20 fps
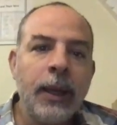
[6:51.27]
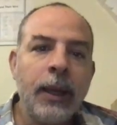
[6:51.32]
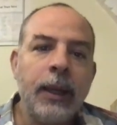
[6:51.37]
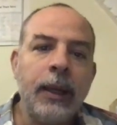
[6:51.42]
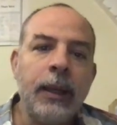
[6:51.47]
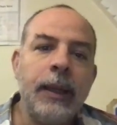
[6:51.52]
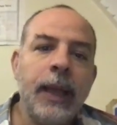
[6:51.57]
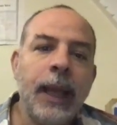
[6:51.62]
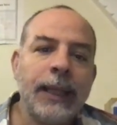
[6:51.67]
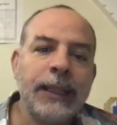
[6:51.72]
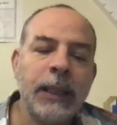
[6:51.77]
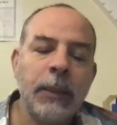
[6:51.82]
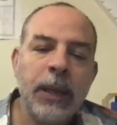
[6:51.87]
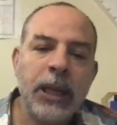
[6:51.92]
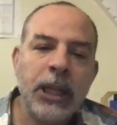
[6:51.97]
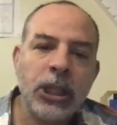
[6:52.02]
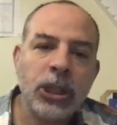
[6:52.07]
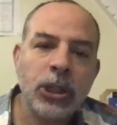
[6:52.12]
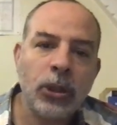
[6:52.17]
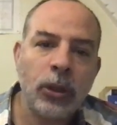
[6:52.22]
It has a
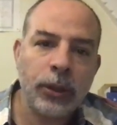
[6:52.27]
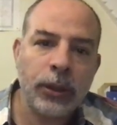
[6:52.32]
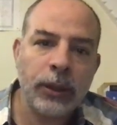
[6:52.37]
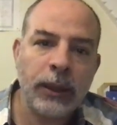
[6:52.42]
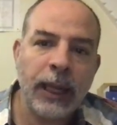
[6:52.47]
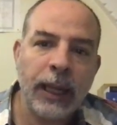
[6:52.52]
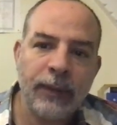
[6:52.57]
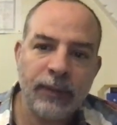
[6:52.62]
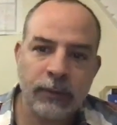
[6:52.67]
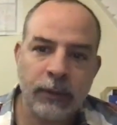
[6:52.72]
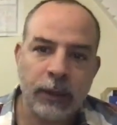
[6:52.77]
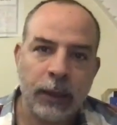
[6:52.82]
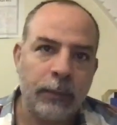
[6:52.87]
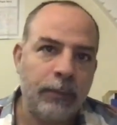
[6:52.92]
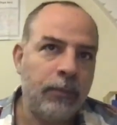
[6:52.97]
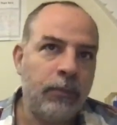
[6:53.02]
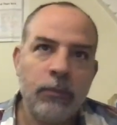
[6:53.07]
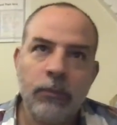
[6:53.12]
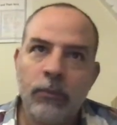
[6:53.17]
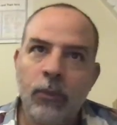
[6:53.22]
very short
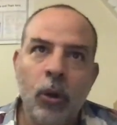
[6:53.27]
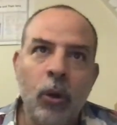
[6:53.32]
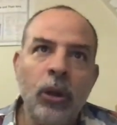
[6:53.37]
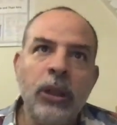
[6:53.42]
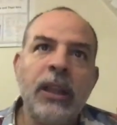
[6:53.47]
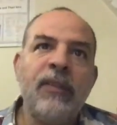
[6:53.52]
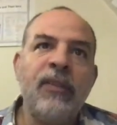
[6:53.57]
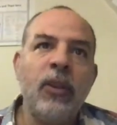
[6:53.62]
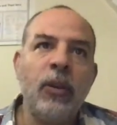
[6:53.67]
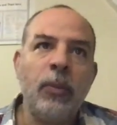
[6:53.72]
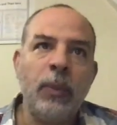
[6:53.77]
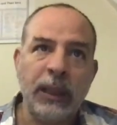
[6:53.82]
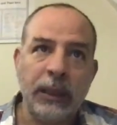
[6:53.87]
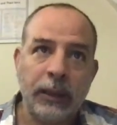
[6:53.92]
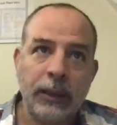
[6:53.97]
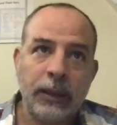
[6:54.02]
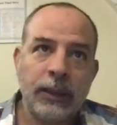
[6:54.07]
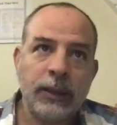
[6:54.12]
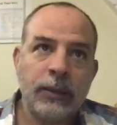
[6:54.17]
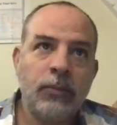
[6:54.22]
lifetime, only a few
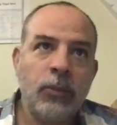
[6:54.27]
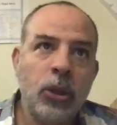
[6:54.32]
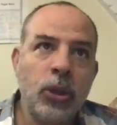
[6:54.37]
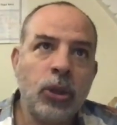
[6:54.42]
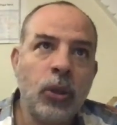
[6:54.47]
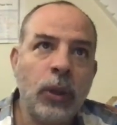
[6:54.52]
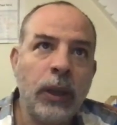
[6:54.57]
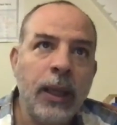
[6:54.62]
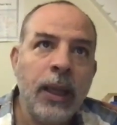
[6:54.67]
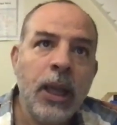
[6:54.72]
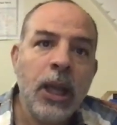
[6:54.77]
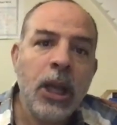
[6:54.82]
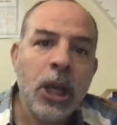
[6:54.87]
minutes, usually